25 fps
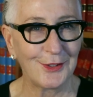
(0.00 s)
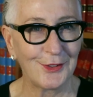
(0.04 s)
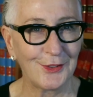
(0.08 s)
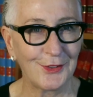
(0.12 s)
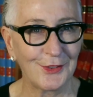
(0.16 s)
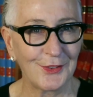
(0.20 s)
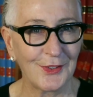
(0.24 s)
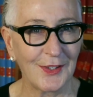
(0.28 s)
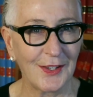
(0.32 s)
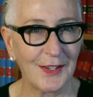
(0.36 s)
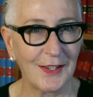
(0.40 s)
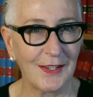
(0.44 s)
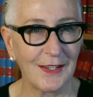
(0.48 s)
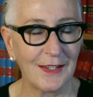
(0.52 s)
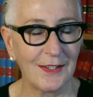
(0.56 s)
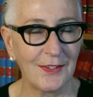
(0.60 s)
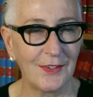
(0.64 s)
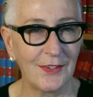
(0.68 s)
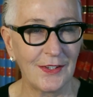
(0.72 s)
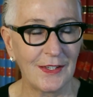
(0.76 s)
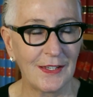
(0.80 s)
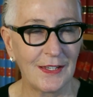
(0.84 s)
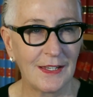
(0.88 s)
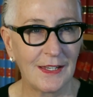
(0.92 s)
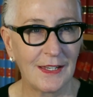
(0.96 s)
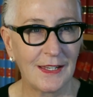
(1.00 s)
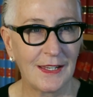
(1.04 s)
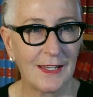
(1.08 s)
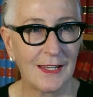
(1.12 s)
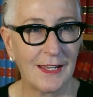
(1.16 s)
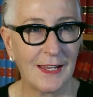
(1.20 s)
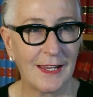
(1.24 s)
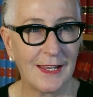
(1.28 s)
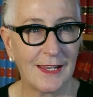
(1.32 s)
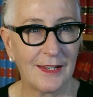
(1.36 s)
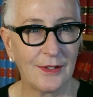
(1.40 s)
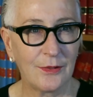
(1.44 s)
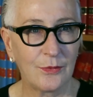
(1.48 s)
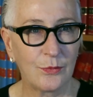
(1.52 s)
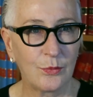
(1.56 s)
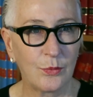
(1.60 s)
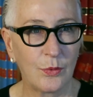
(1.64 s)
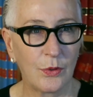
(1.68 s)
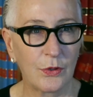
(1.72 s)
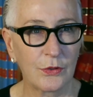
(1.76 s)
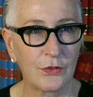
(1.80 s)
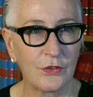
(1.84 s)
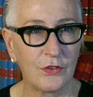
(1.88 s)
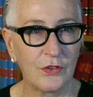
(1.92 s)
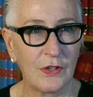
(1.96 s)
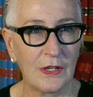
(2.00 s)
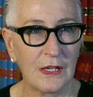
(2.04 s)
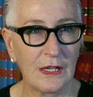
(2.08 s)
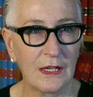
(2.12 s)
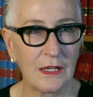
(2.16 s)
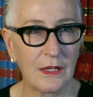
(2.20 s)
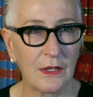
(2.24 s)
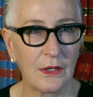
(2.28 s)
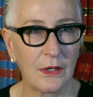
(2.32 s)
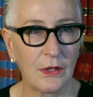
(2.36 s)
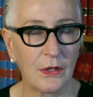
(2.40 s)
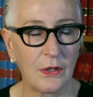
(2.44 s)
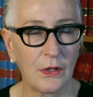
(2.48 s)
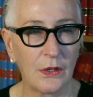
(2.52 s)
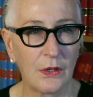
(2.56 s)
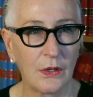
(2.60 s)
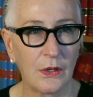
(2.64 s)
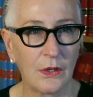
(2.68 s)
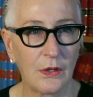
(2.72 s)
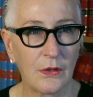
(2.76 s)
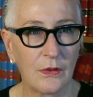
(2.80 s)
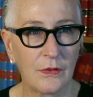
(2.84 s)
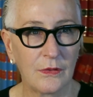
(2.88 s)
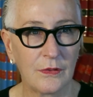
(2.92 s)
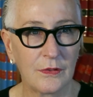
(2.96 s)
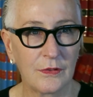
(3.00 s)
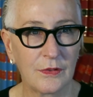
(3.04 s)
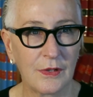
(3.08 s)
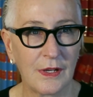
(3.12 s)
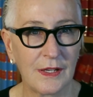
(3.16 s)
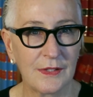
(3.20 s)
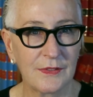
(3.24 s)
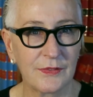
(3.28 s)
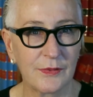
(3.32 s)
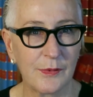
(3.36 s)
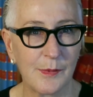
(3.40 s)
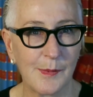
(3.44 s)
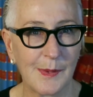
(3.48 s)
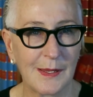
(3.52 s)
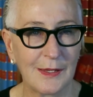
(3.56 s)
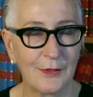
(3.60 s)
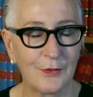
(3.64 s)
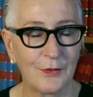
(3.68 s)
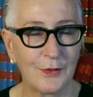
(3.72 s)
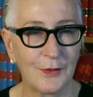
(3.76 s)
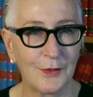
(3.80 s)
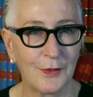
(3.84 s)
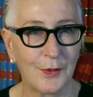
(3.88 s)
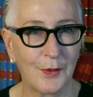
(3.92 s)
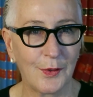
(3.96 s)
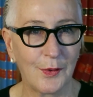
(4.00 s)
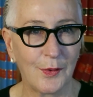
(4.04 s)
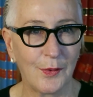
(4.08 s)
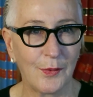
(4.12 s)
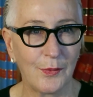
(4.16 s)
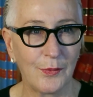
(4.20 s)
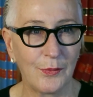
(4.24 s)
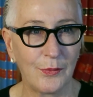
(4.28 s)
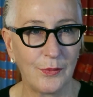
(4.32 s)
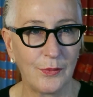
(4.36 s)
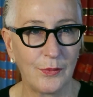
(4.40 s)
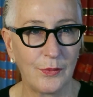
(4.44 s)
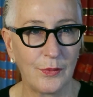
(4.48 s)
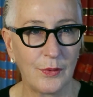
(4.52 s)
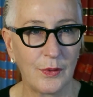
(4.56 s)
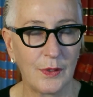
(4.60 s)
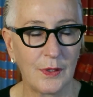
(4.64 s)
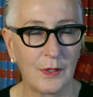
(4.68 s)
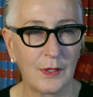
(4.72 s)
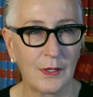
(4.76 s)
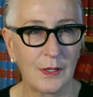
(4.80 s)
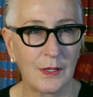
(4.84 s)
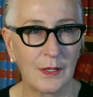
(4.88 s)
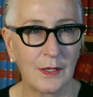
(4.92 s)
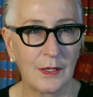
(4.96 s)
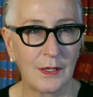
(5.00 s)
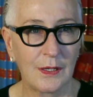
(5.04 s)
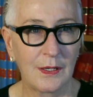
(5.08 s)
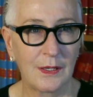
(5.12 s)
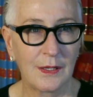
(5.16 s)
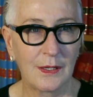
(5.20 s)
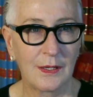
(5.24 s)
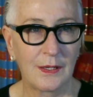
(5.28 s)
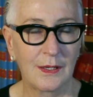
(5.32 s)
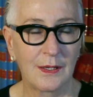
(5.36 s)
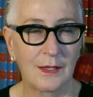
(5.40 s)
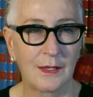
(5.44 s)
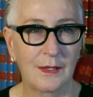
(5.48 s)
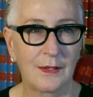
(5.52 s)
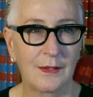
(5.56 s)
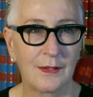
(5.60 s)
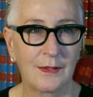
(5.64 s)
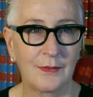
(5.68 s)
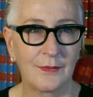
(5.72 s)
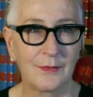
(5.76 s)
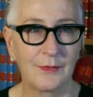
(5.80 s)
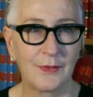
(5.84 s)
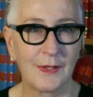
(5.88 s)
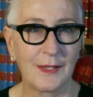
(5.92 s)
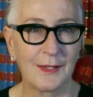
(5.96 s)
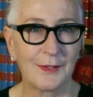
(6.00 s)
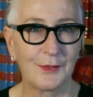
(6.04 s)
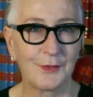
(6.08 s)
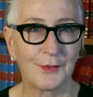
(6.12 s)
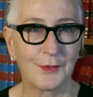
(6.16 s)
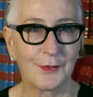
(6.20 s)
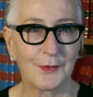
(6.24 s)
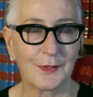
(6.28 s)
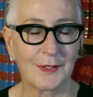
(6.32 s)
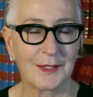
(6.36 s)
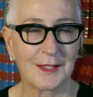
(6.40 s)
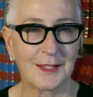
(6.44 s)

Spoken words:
her side, and watching the transformation of fingers on the